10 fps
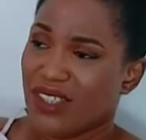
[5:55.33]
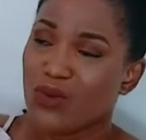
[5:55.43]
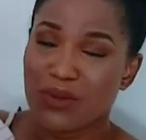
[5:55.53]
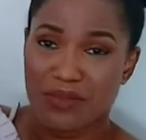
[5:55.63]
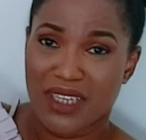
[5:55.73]

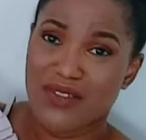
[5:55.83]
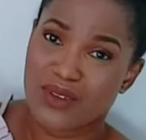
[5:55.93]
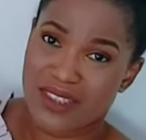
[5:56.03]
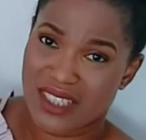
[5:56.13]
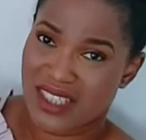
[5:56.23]
You won't believe
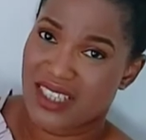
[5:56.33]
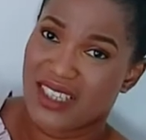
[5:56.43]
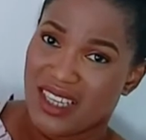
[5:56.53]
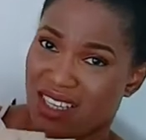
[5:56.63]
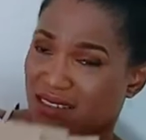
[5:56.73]
what is
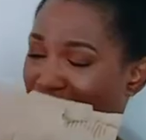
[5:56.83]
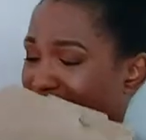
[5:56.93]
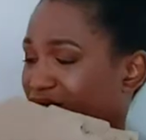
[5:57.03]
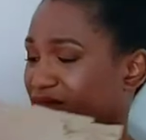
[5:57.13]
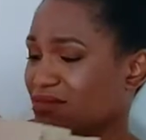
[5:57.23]
in here.
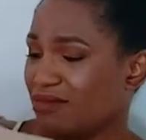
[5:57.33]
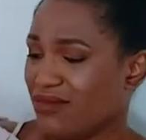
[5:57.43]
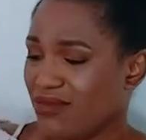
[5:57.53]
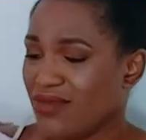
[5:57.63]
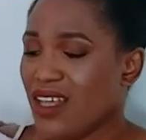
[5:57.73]

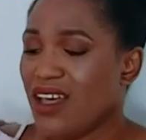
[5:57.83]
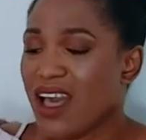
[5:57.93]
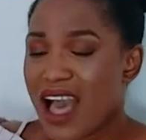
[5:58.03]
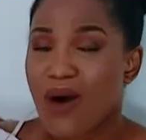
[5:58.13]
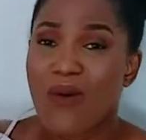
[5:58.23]

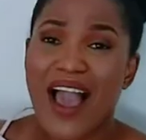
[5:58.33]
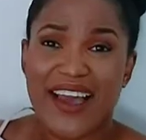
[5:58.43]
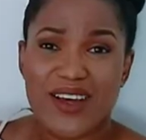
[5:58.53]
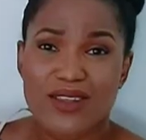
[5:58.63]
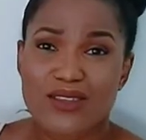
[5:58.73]
And why
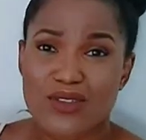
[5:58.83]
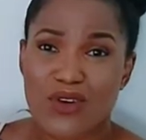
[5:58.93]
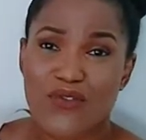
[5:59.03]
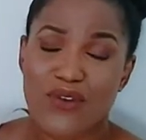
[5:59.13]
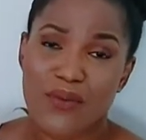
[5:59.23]
I got
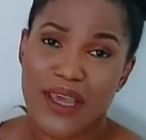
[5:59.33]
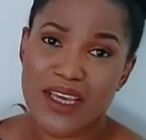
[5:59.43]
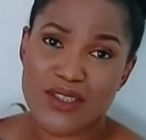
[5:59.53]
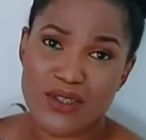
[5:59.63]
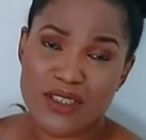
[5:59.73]
stuff from
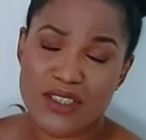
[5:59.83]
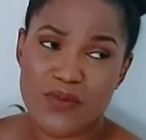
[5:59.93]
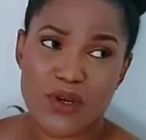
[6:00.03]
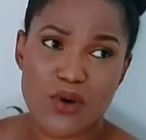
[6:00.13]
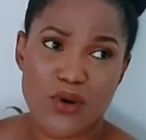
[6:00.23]
Asos is
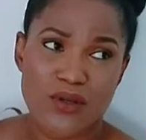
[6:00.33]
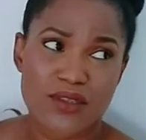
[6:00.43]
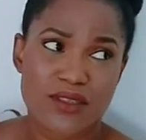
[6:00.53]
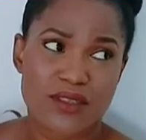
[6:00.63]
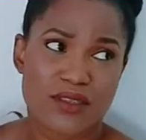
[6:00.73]

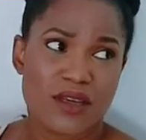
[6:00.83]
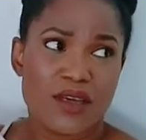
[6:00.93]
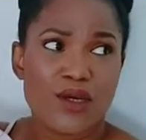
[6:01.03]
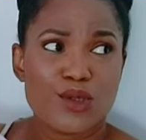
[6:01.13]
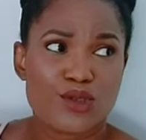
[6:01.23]
because
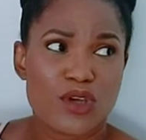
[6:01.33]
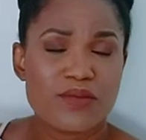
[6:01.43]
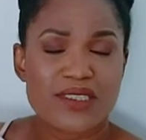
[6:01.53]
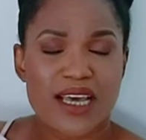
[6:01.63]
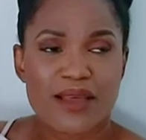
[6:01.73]

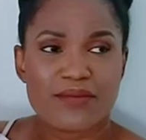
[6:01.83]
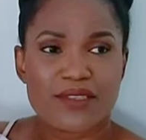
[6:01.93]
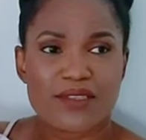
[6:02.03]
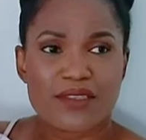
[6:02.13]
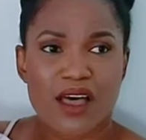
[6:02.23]

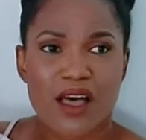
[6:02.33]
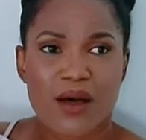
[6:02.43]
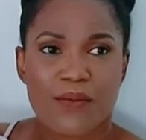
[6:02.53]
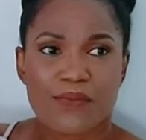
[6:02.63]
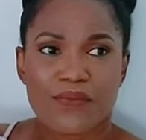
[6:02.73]
sometimes
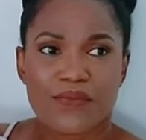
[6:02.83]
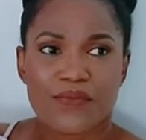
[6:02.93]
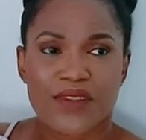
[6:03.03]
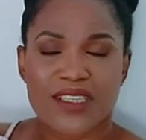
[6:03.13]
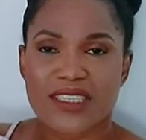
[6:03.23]

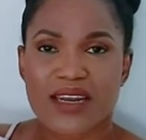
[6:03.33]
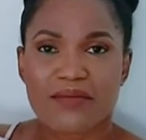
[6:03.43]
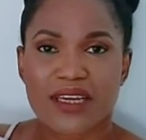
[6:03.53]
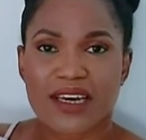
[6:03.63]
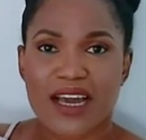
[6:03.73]
they send
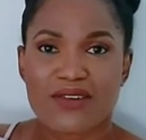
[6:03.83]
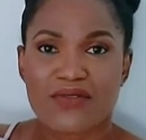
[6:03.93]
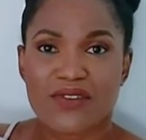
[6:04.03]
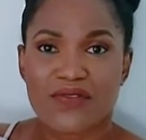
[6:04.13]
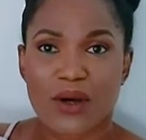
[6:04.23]
me kind
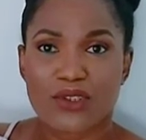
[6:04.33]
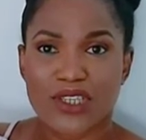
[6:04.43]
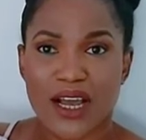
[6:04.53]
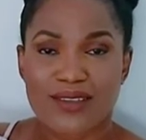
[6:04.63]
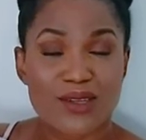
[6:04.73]
of a
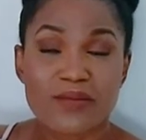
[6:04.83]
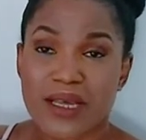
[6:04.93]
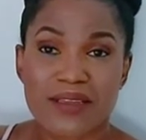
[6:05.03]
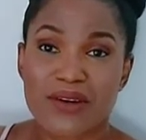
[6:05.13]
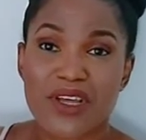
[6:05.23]
voucher.
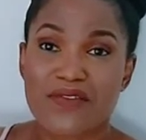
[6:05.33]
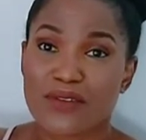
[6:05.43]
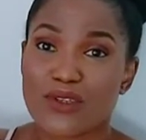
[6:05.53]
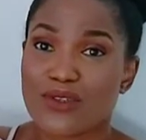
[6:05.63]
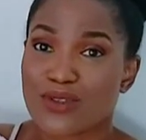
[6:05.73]
Sometimes I don't
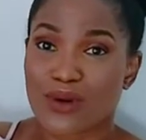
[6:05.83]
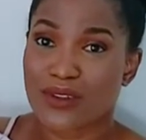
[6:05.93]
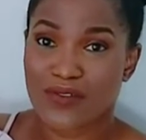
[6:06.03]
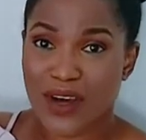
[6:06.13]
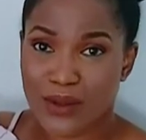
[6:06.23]
even use all
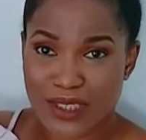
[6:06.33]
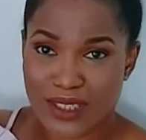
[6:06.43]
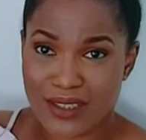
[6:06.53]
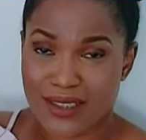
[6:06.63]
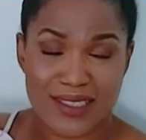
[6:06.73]
the
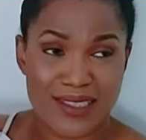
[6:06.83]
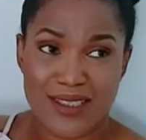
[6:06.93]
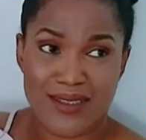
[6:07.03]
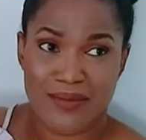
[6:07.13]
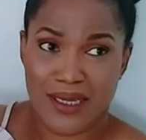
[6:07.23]
vouchers they
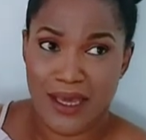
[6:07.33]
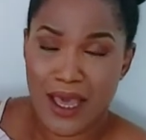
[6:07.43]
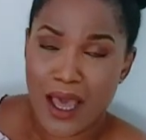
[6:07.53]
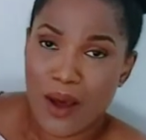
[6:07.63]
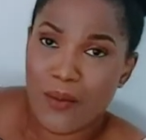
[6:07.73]
sent me.
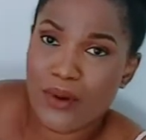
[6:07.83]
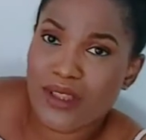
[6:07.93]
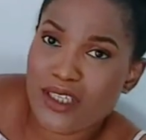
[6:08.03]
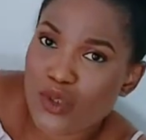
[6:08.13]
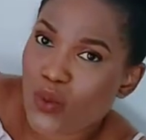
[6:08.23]

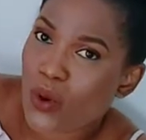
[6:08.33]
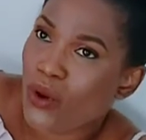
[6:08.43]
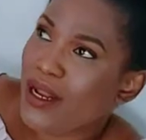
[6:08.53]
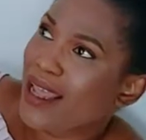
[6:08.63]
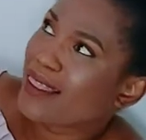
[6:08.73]
But this
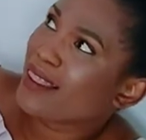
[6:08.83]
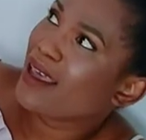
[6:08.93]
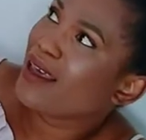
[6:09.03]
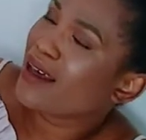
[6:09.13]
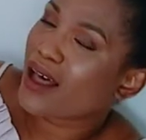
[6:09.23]
one, I
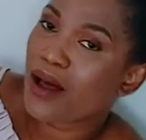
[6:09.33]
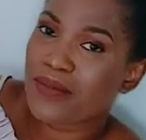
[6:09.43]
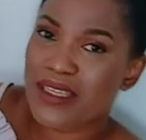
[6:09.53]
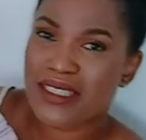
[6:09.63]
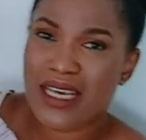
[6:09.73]
think
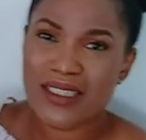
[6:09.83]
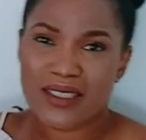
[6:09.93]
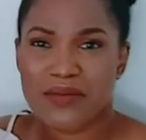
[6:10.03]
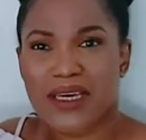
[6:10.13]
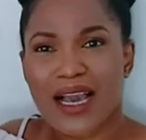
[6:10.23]
they
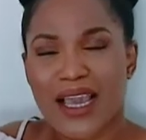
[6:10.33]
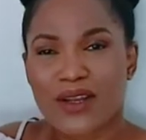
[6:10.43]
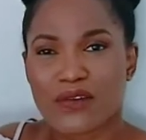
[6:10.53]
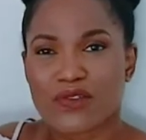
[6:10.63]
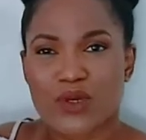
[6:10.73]
sent me
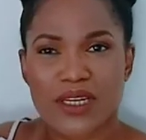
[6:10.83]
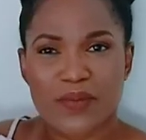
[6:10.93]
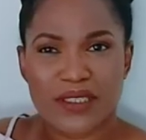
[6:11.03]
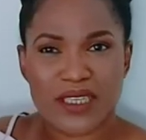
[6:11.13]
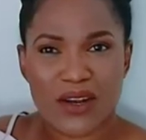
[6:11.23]
kind of
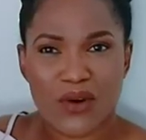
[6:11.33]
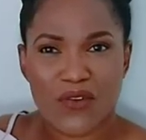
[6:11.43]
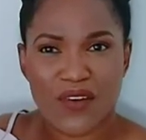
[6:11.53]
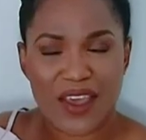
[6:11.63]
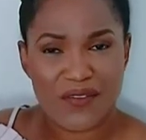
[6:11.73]
20%
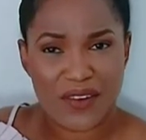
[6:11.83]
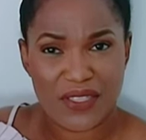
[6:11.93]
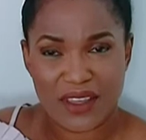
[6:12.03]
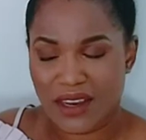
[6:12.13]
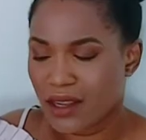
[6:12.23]
off
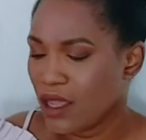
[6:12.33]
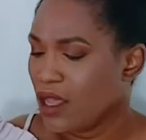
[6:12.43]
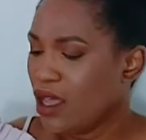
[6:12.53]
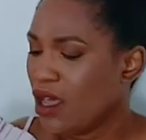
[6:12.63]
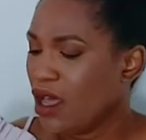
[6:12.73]
everything.
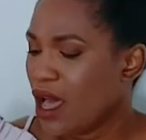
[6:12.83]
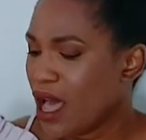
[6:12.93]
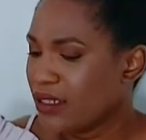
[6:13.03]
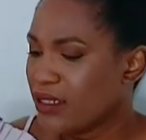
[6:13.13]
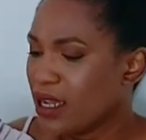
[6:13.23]

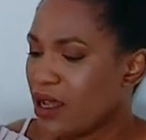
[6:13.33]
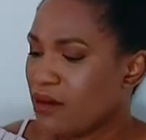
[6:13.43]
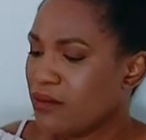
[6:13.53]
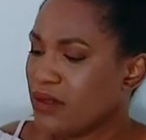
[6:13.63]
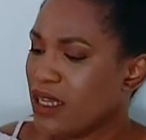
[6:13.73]

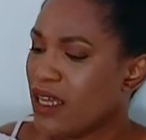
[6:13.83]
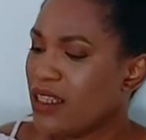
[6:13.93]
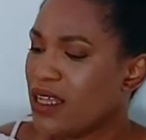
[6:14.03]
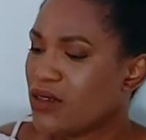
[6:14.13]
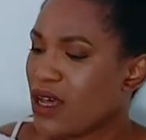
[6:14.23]
And yeah,
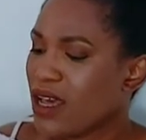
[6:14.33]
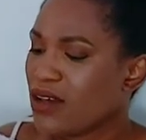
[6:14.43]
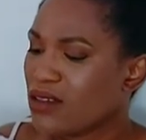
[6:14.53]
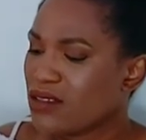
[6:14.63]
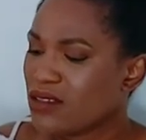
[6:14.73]
that's why I
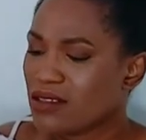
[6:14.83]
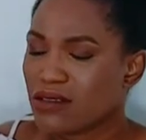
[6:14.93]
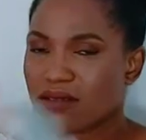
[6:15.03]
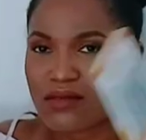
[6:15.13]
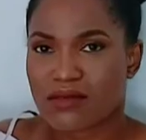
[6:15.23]
got
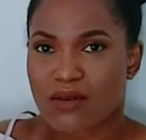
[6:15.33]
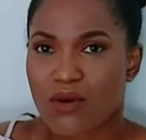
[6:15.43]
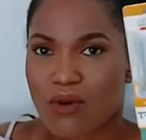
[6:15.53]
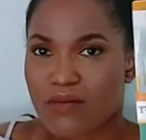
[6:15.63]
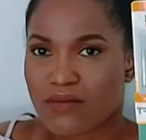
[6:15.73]
this
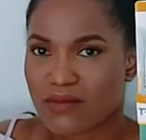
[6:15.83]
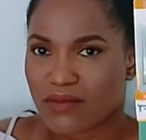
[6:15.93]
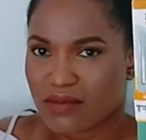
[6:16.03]
comb